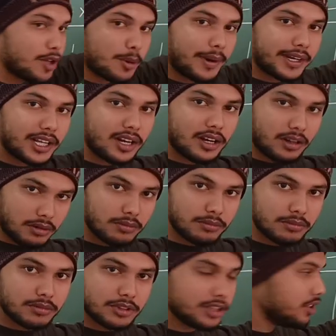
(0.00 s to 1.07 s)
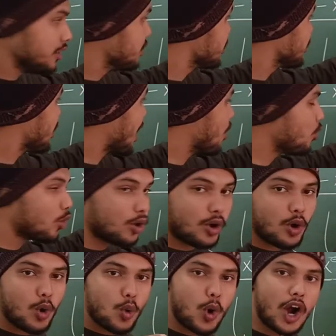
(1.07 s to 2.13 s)
p orbital. How now?
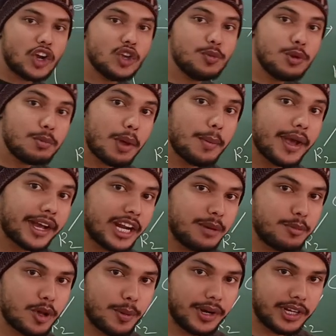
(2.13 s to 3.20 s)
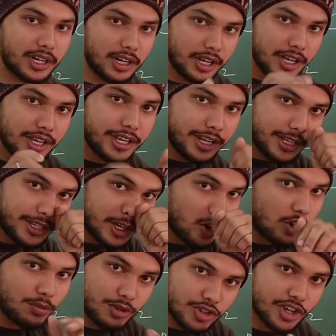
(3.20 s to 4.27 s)
What do you mean by vacant p orbital? Here is a
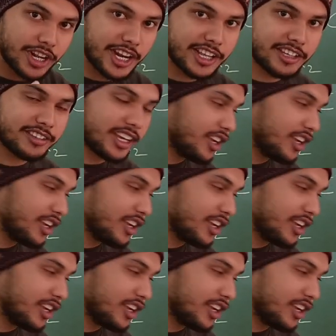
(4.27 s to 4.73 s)
confusion arises, I